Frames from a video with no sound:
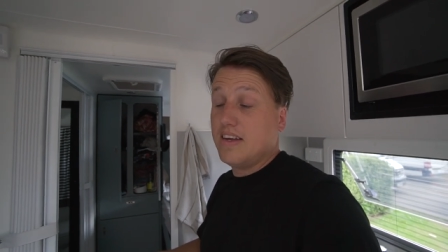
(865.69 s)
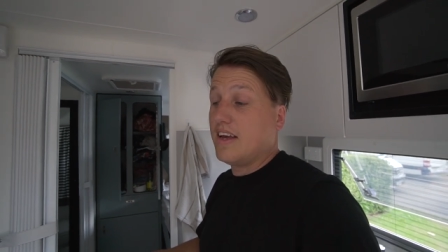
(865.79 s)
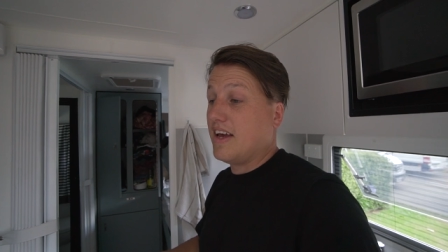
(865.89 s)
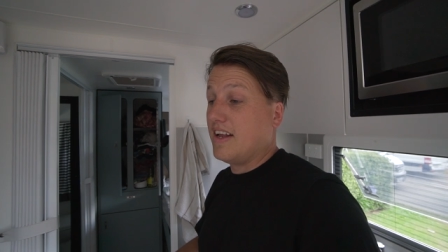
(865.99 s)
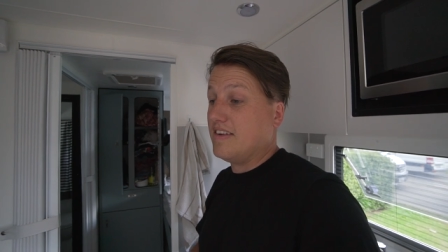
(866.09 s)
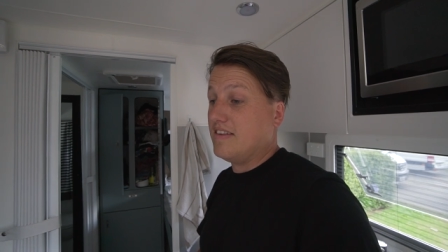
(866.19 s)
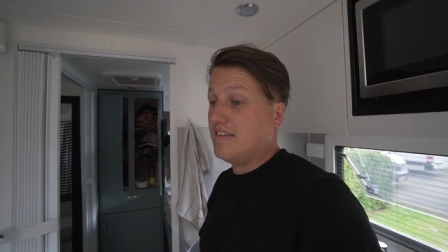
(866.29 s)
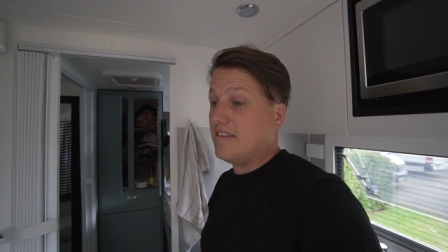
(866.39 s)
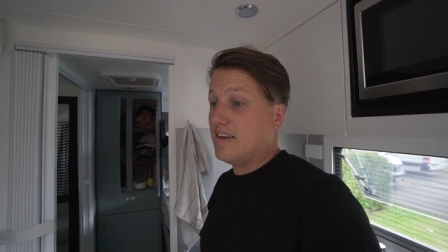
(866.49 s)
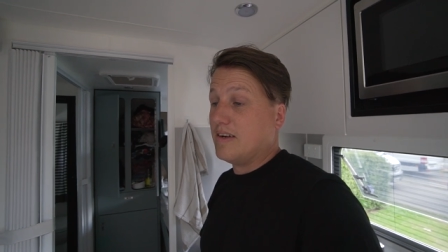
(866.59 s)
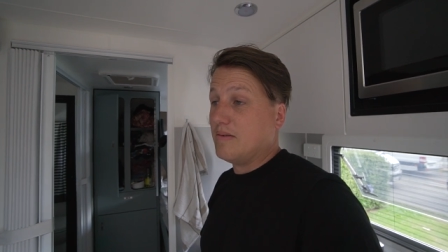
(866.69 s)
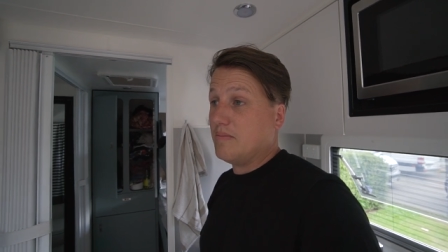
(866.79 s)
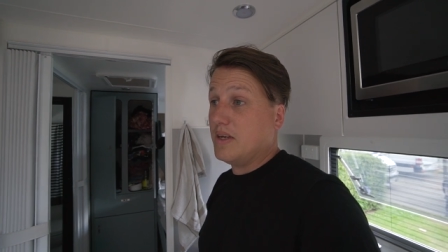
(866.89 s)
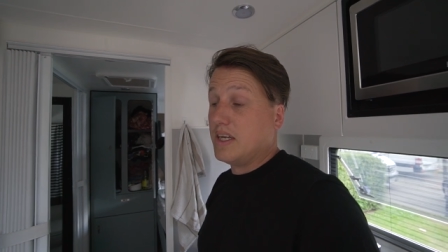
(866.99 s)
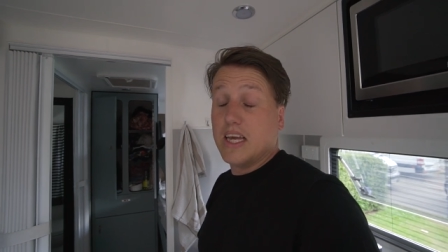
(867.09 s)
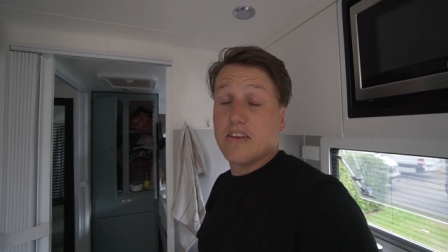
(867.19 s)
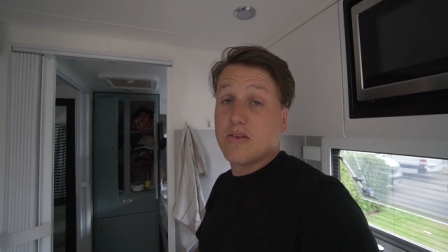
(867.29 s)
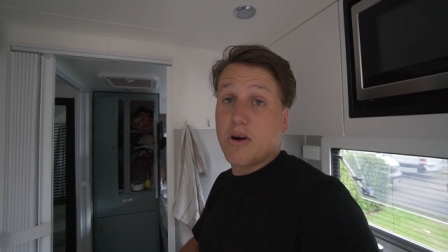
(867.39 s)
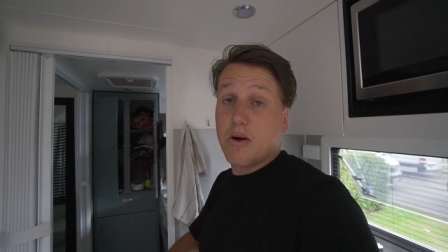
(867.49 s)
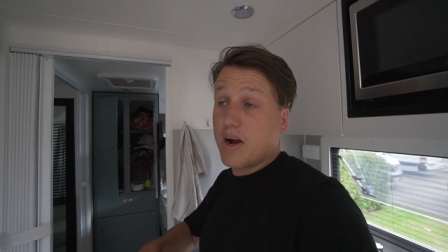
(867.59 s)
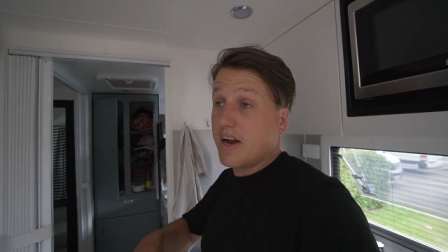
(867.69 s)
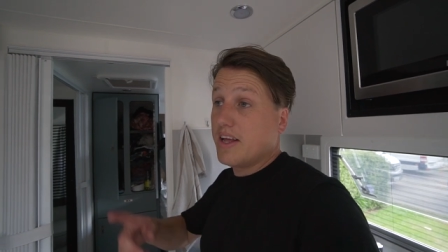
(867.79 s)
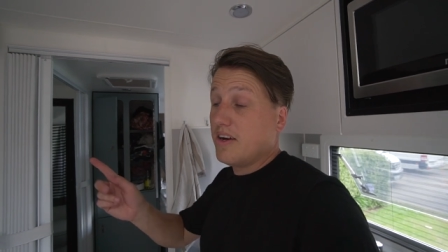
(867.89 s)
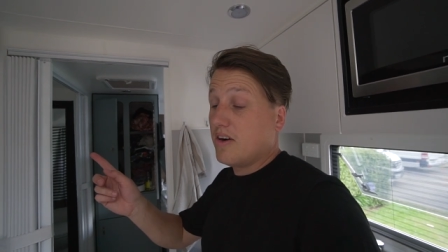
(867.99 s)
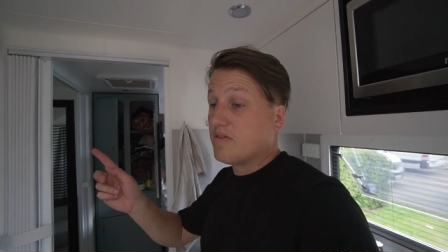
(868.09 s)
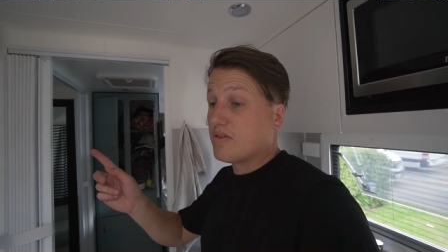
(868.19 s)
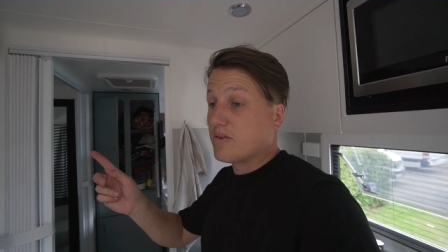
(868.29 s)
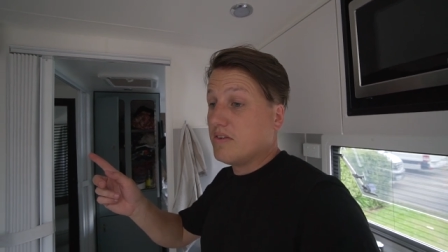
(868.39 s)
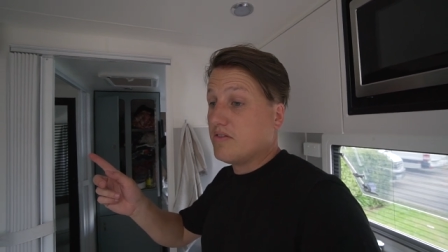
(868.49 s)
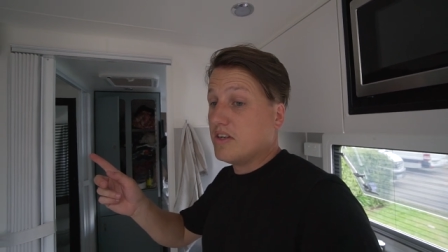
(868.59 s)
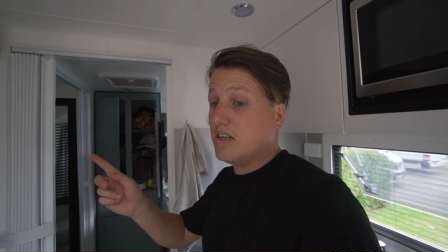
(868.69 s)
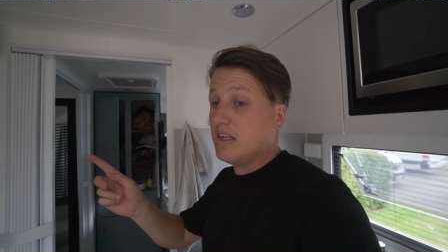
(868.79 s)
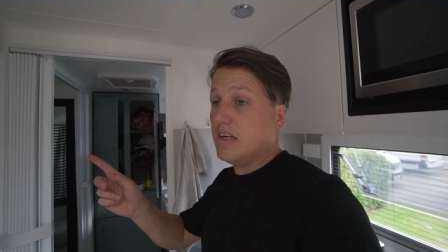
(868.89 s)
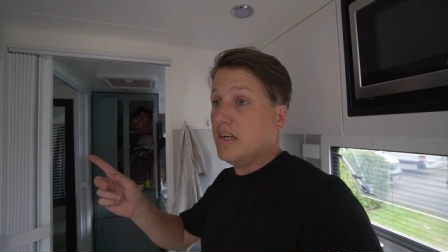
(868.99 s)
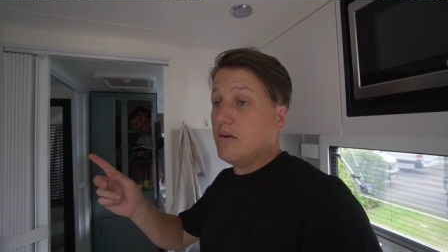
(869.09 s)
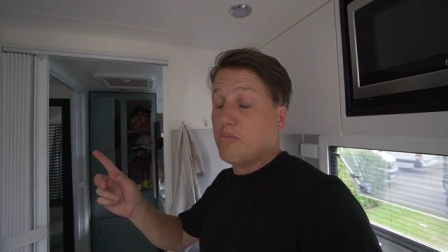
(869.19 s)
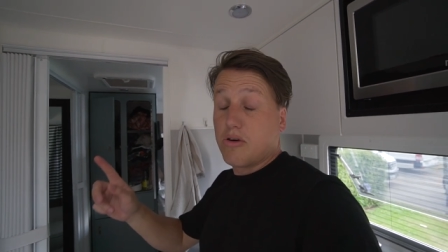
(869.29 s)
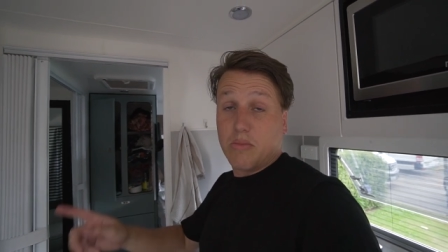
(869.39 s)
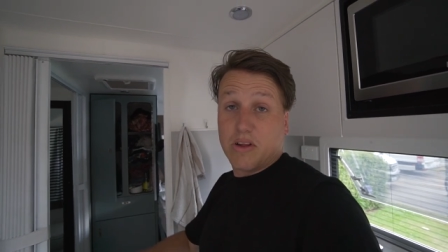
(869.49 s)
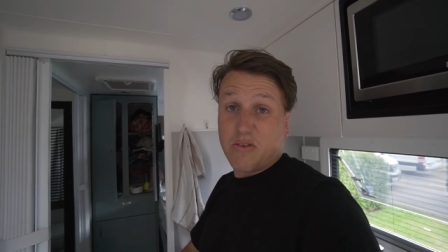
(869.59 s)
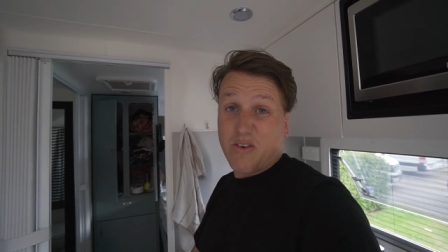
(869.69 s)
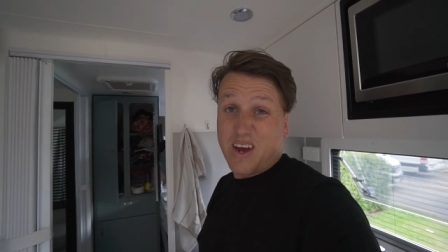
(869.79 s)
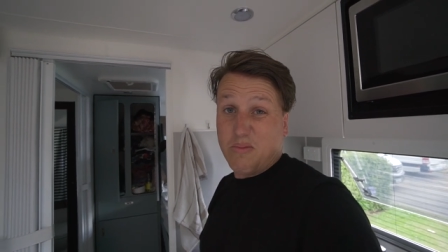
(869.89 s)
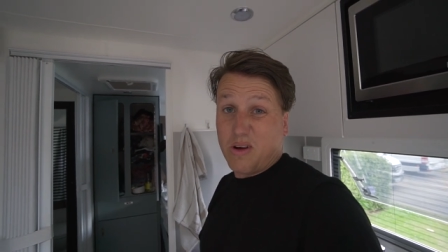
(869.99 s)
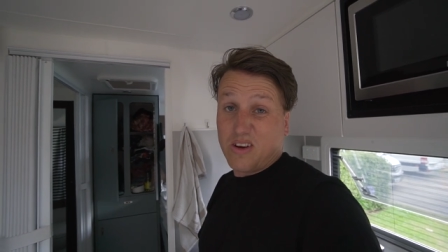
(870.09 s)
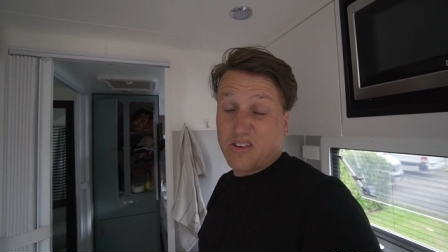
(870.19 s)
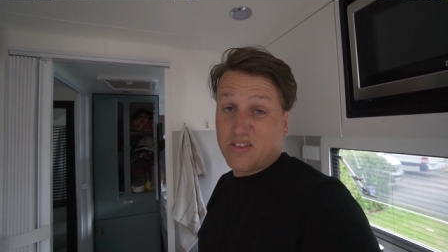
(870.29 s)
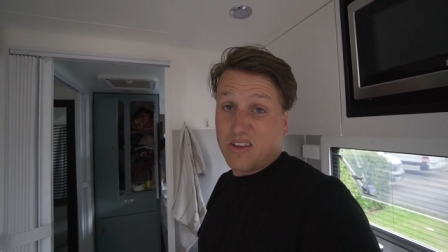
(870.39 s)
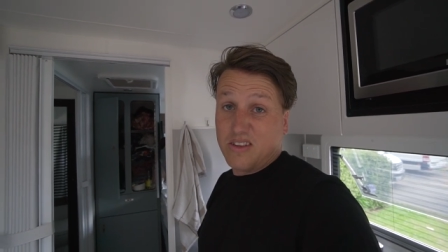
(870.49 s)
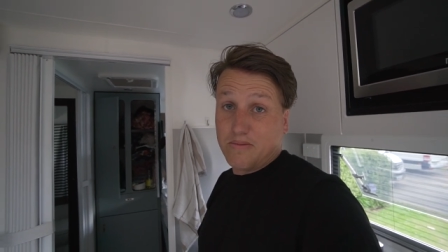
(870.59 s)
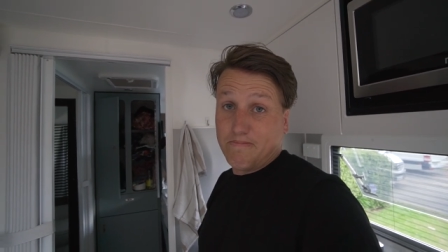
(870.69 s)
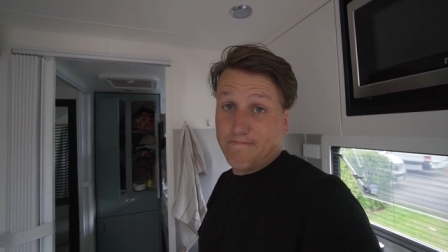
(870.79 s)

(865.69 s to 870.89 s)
and um, yeah, tomorrow we're out here off to Reefton, probably in the rain by the looks of things.